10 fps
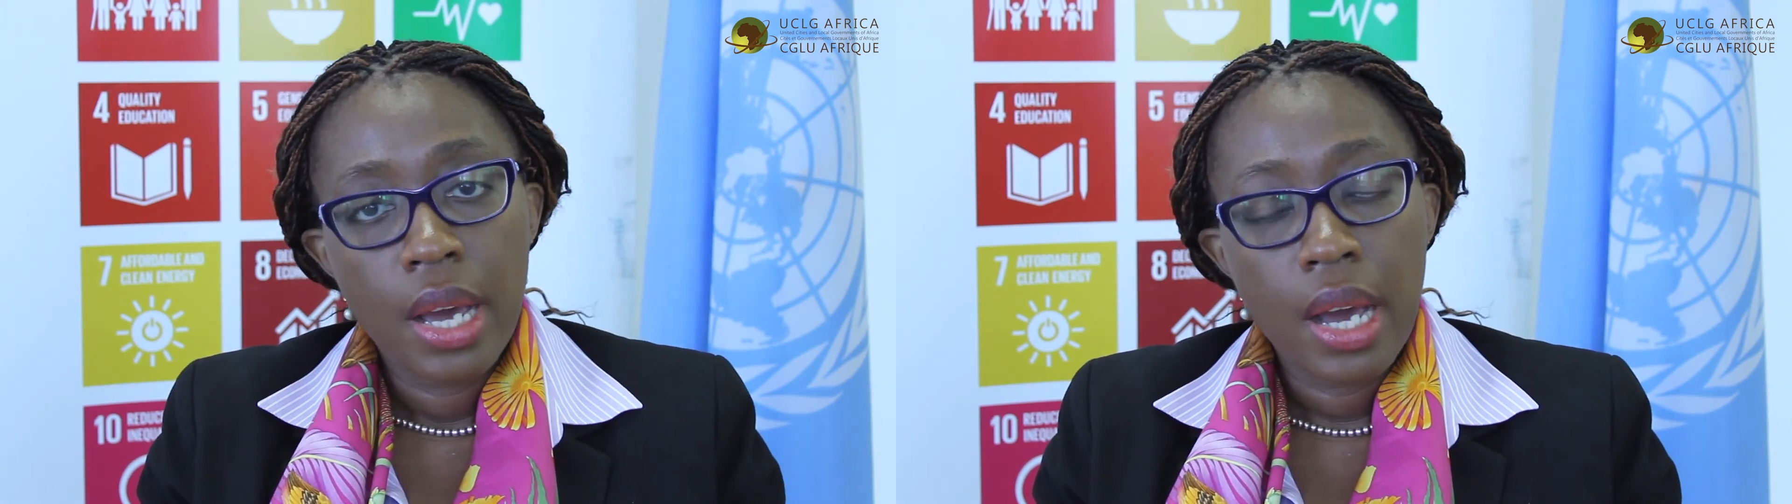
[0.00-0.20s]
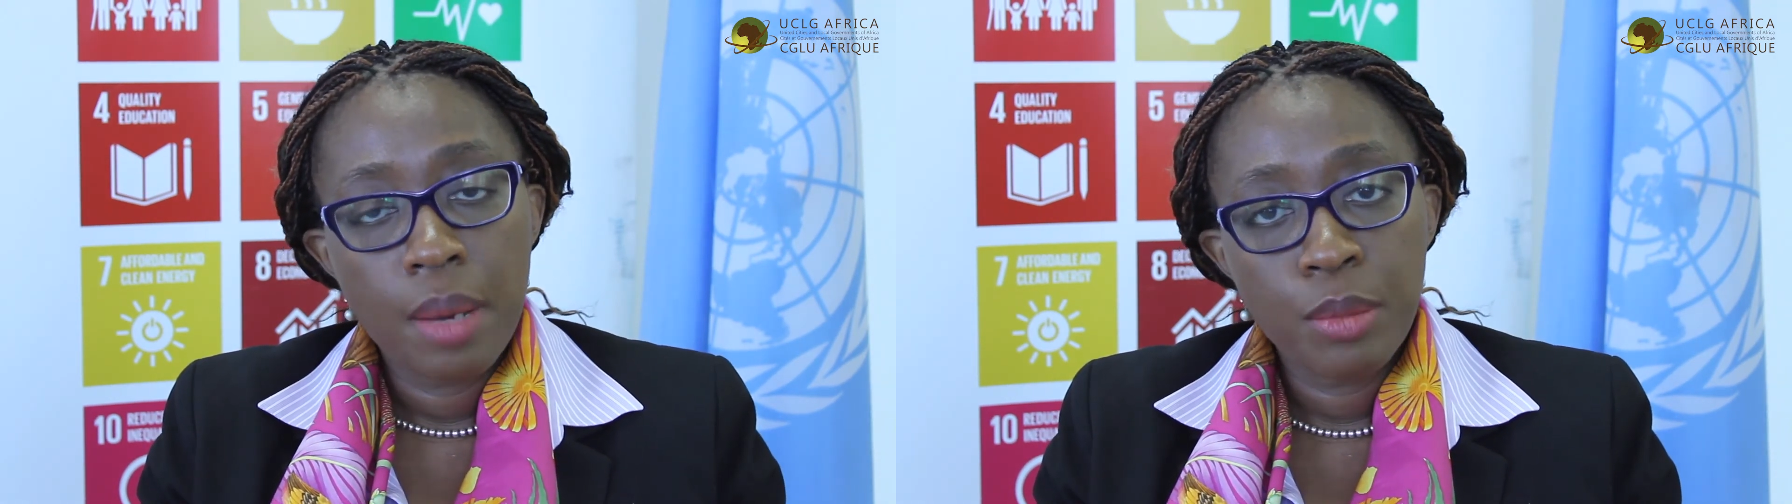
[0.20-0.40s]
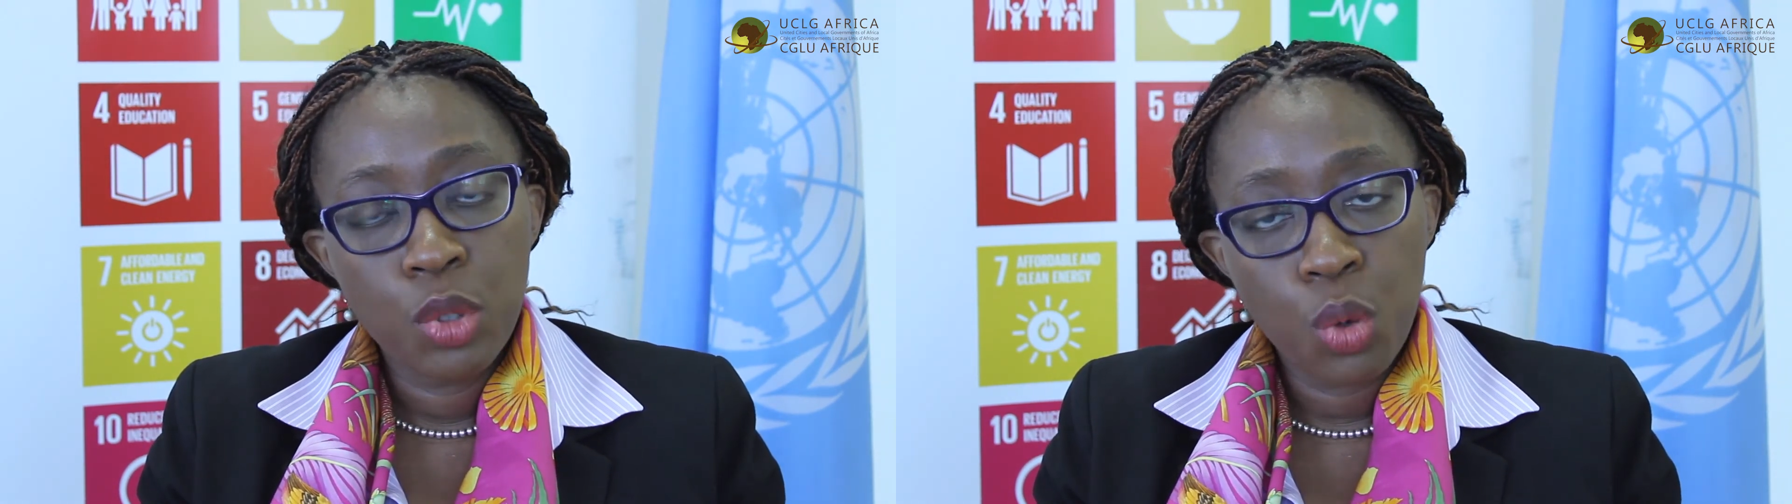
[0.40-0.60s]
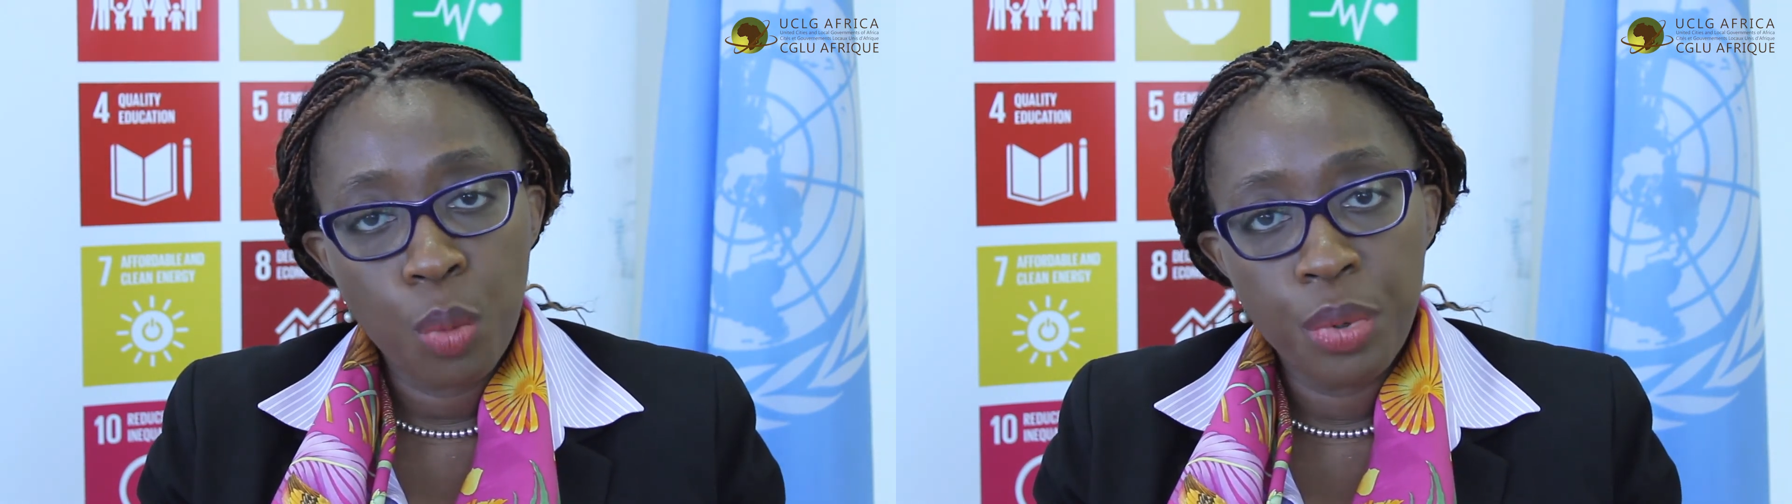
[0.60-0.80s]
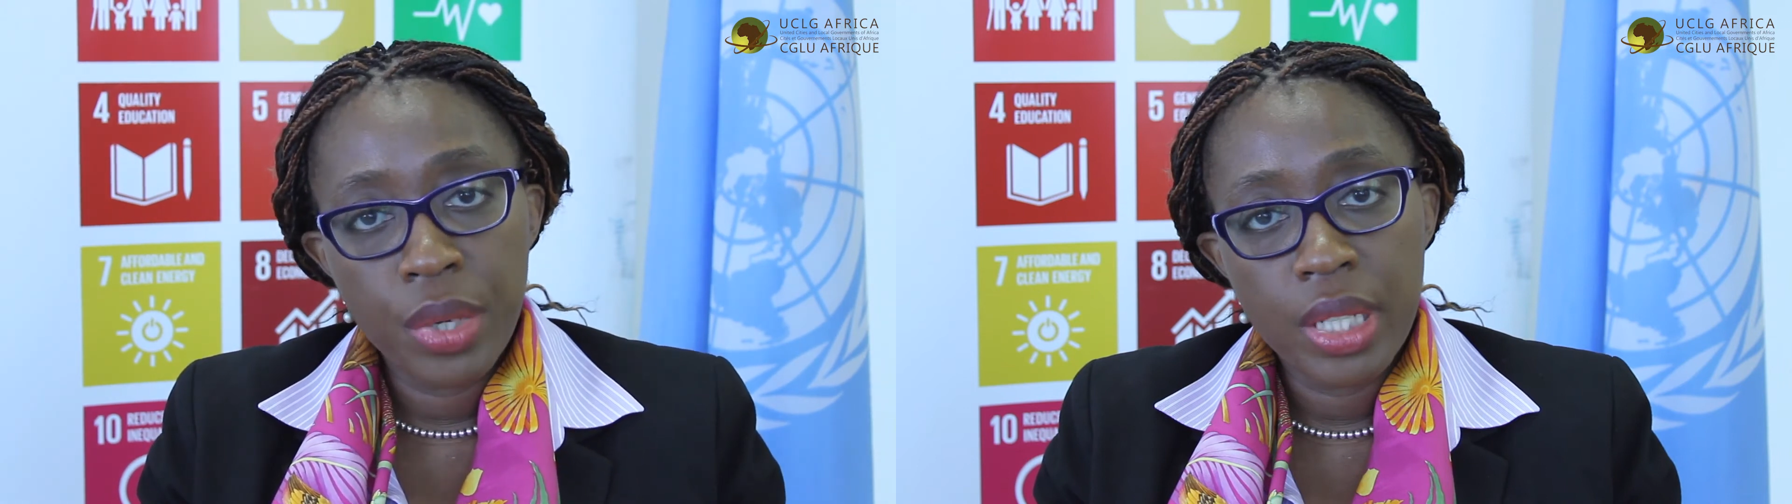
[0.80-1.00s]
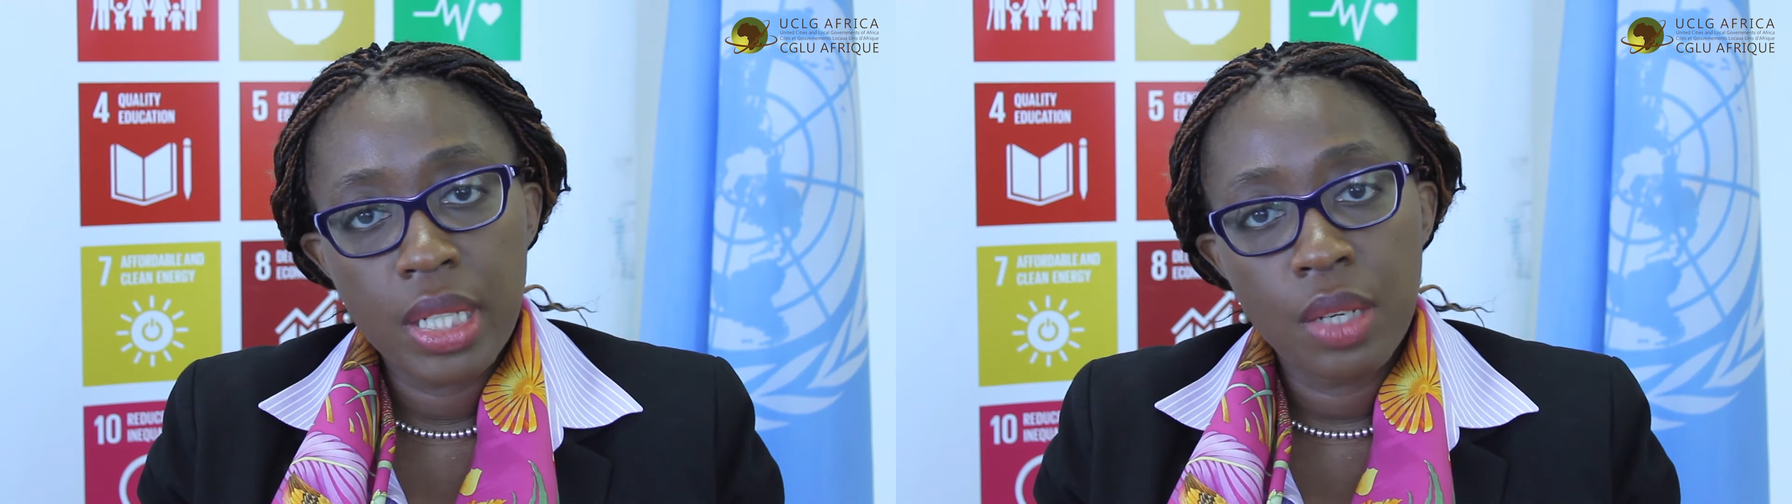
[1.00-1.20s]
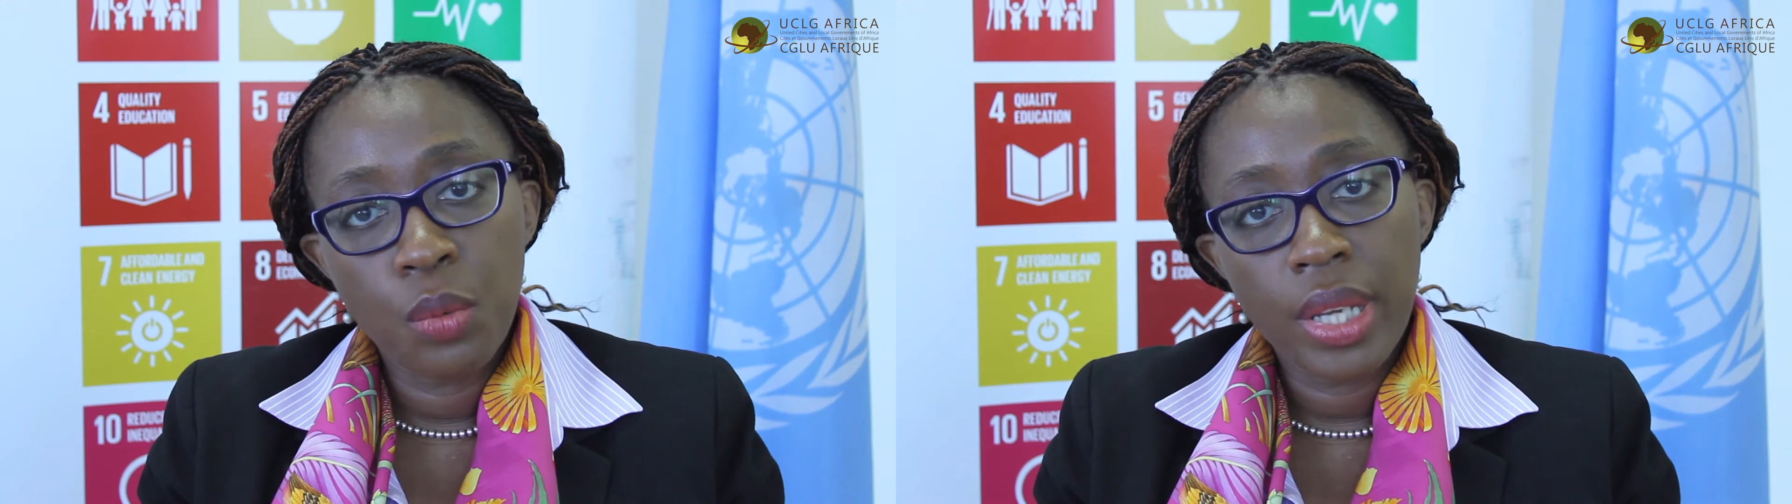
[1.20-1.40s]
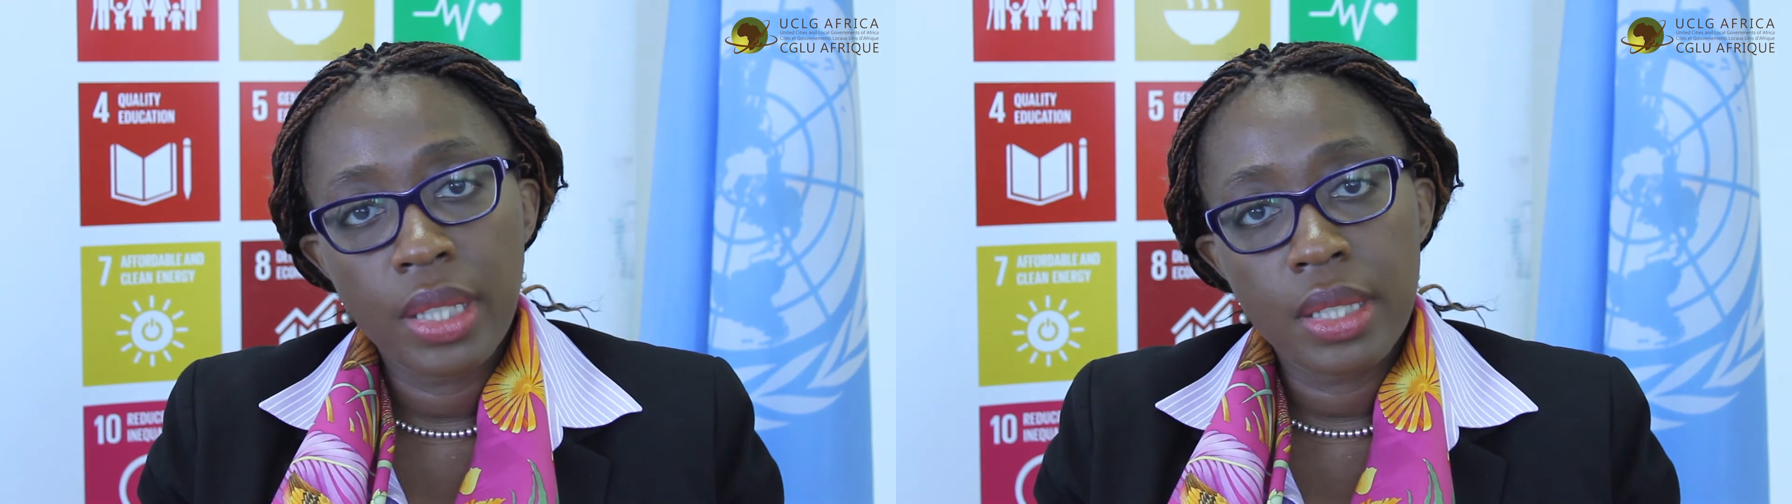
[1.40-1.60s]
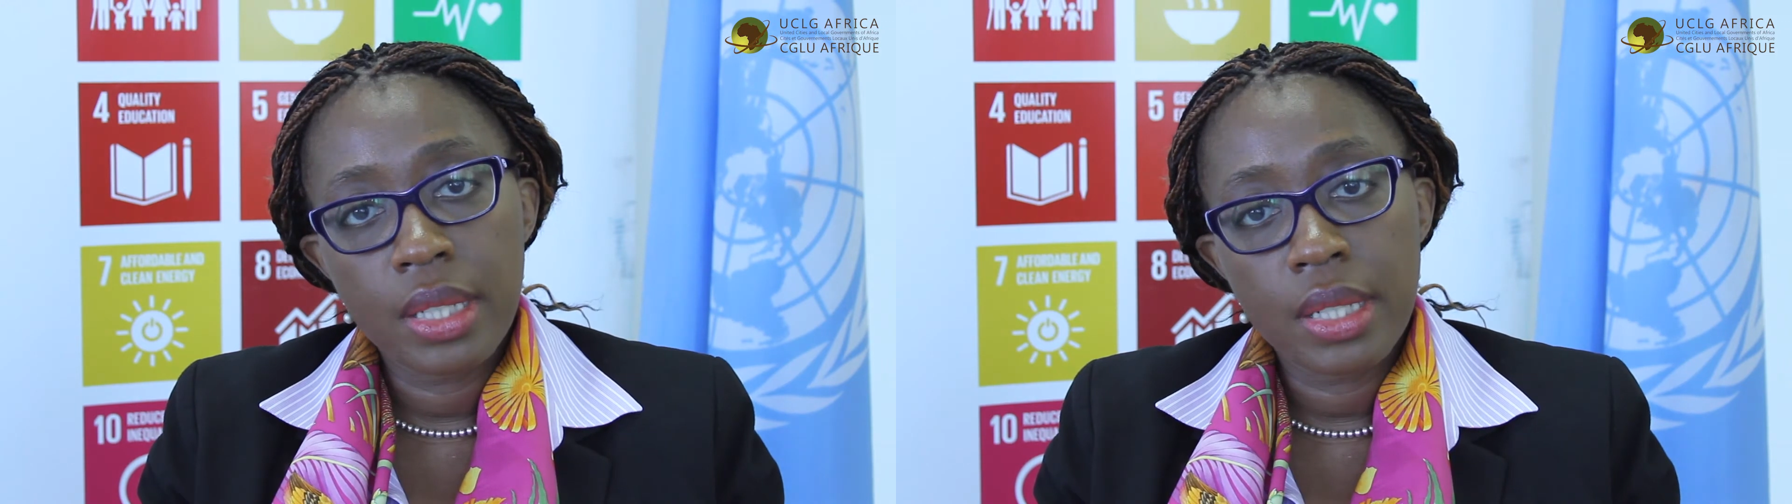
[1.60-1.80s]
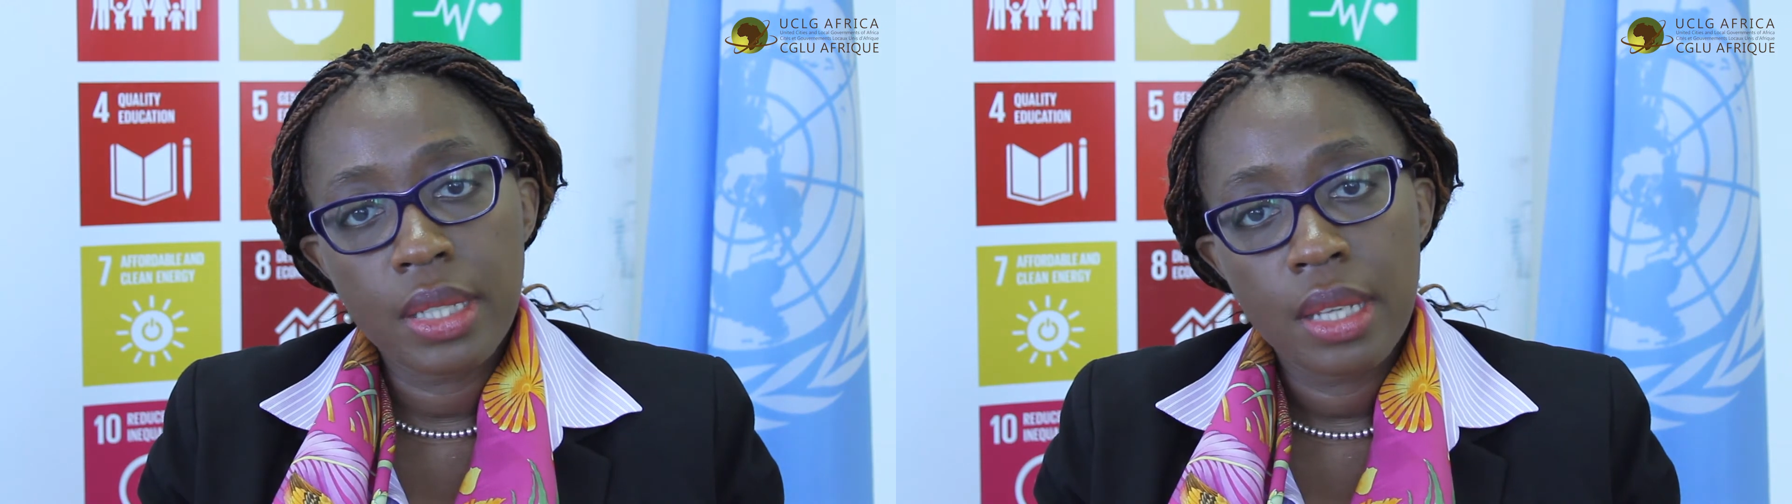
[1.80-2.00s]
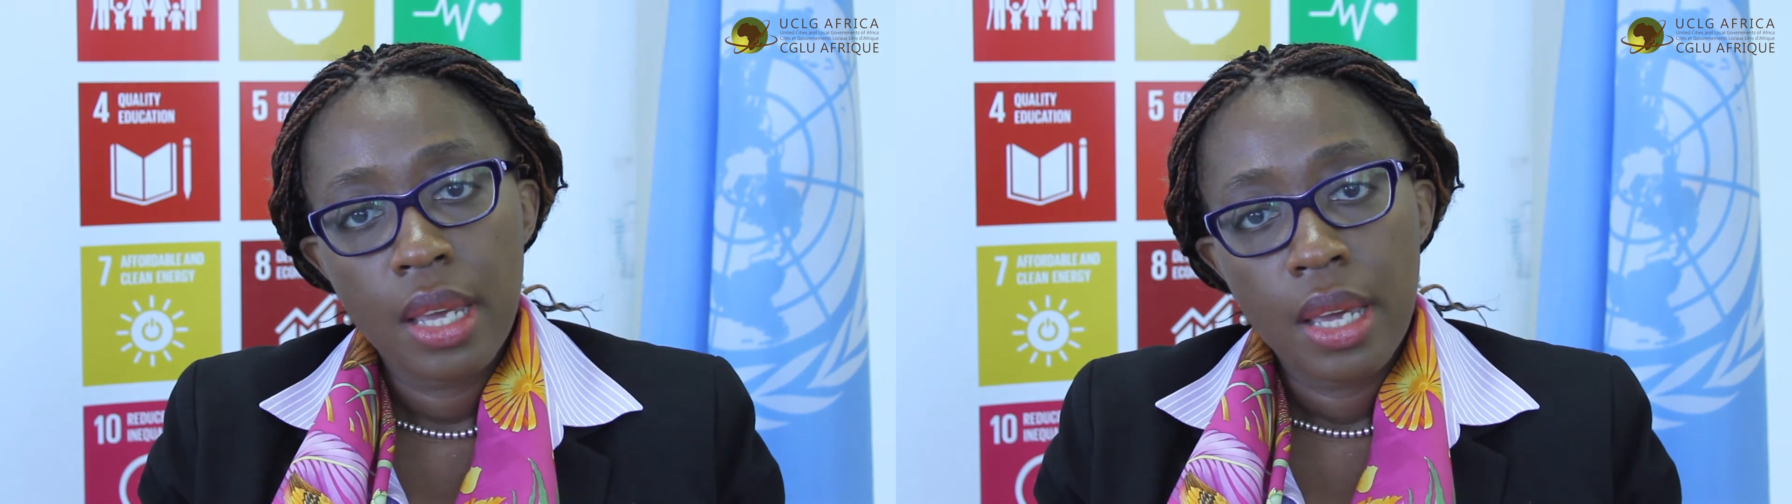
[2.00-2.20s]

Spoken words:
to operate in a way that is